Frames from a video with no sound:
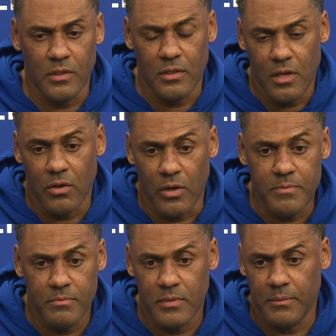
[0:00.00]
No, I
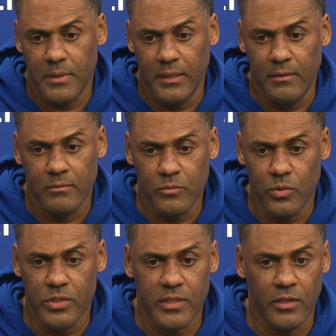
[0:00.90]
mean,
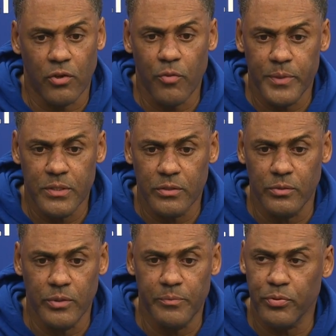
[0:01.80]
we're still open to
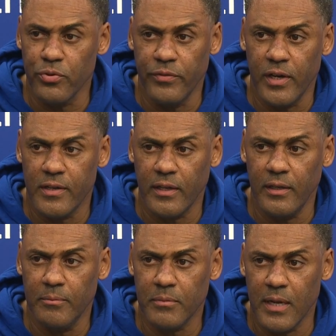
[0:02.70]
improving the
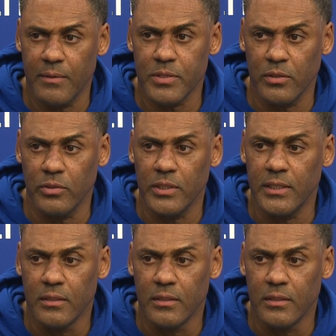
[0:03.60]
team, absolutely.